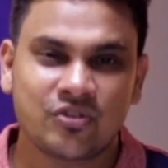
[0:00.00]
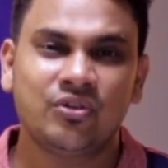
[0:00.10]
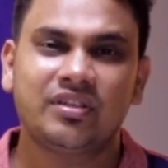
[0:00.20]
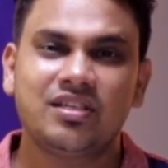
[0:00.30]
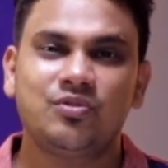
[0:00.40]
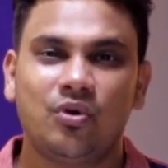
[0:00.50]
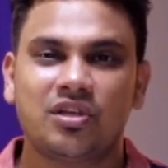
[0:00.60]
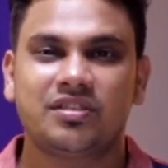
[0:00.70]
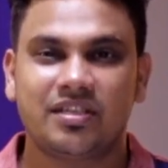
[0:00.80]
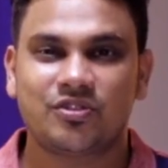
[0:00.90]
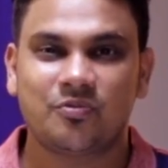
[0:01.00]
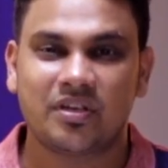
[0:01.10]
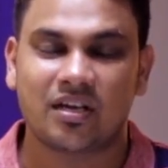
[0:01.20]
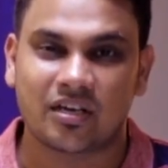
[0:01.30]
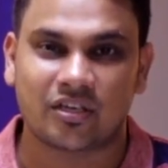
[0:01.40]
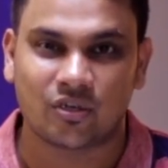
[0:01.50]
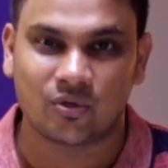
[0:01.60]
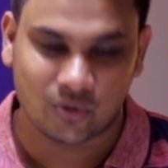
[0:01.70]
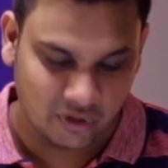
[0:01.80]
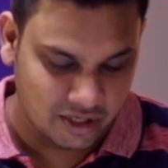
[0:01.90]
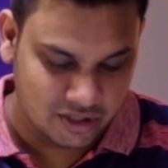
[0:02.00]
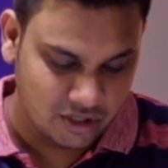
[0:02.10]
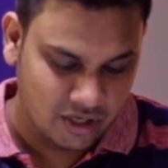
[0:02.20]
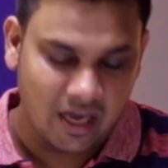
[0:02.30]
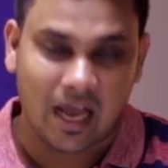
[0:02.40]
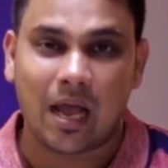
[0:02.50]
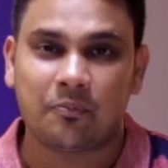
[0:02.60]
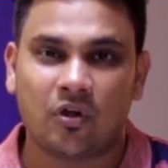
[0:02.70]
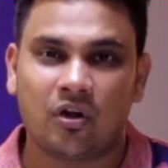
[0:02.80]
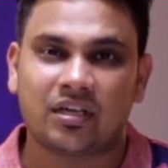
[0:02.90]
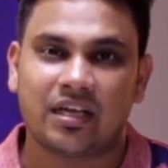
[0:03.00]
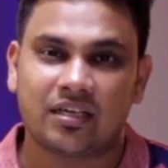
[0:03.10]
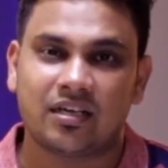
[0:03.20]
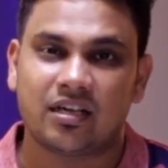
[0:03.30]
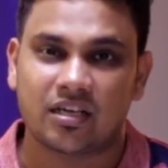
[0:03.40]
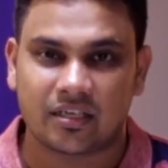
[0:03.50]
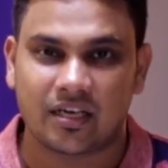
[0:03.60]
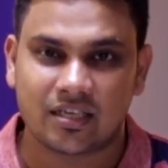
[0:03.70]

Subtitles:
So this watch needs to be connected to its app called Titan Connected